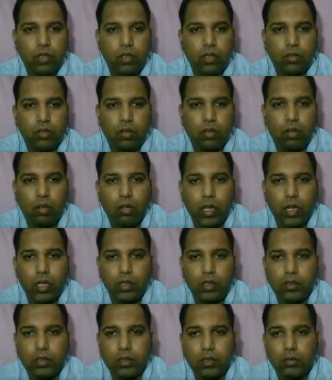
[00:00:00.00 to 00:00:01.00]
So
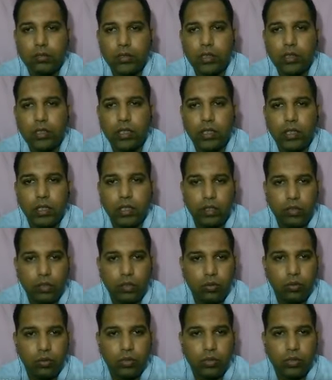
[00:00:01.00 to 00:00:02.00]
organisms that are
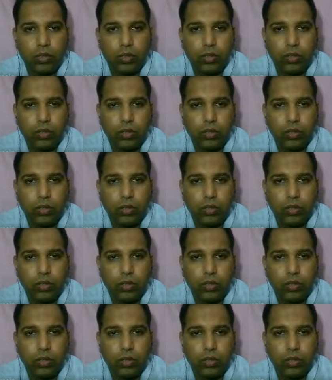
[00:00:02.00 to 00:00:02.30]
used